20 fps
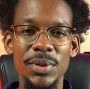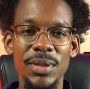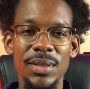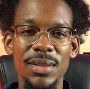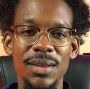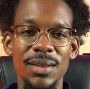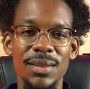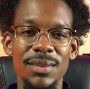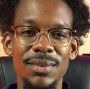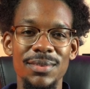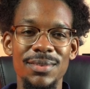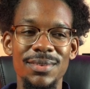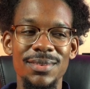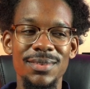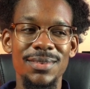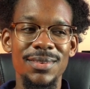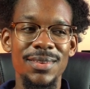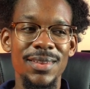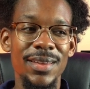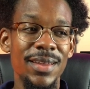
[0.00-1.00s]

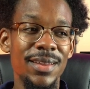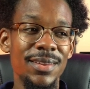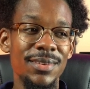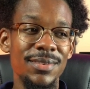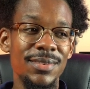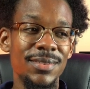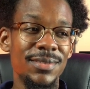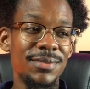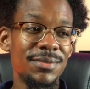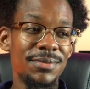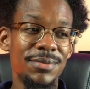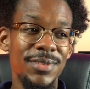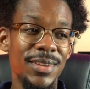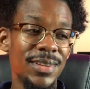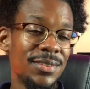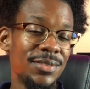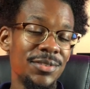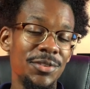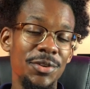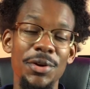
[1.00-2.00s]
because that
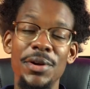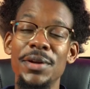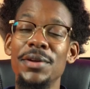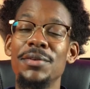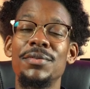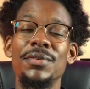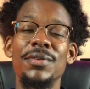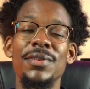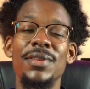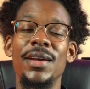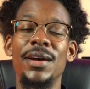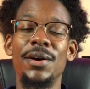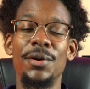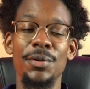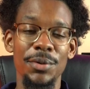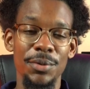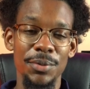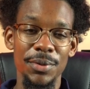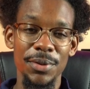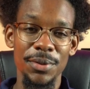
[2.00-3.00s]
does great for the
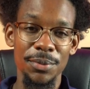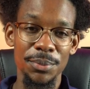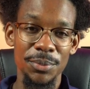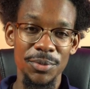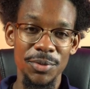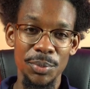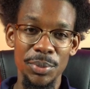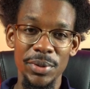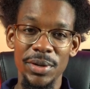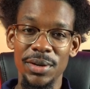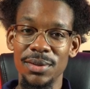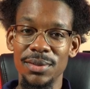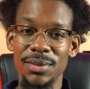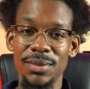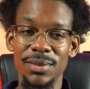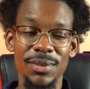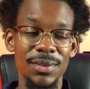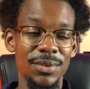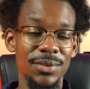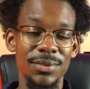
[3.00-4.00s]
algorithms
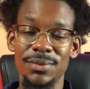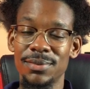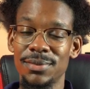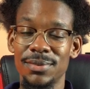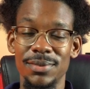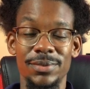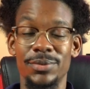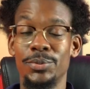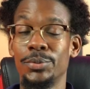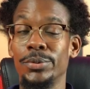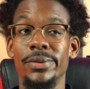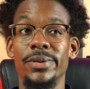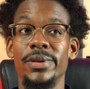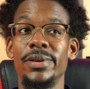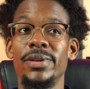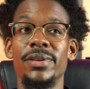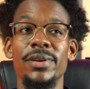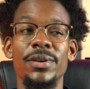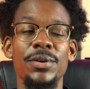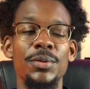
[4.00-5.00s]
apparently. That's, that's what they
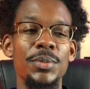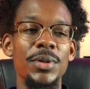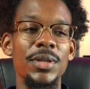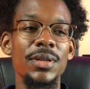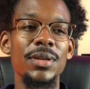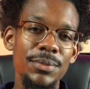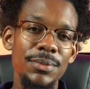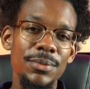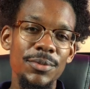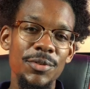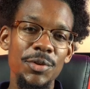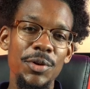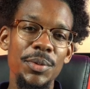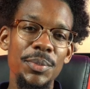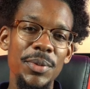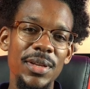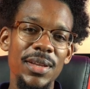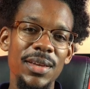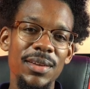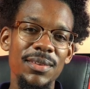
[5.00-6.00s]
tell me. Join
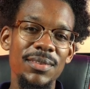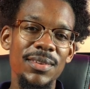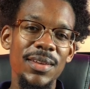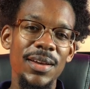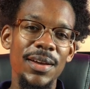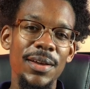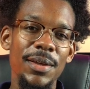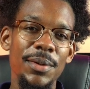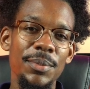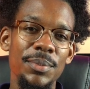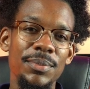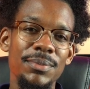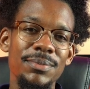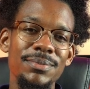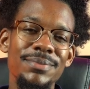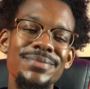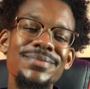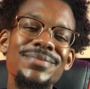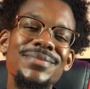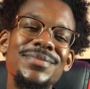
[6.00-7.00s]
me next time.
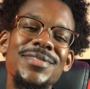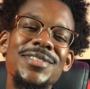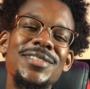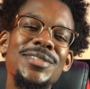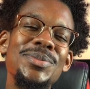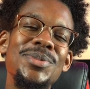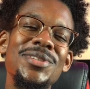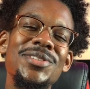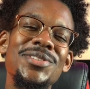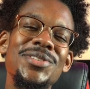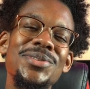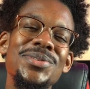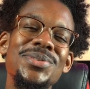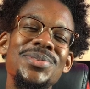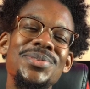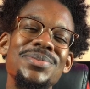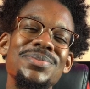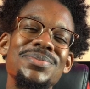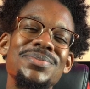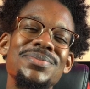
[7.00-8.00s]
See me soon.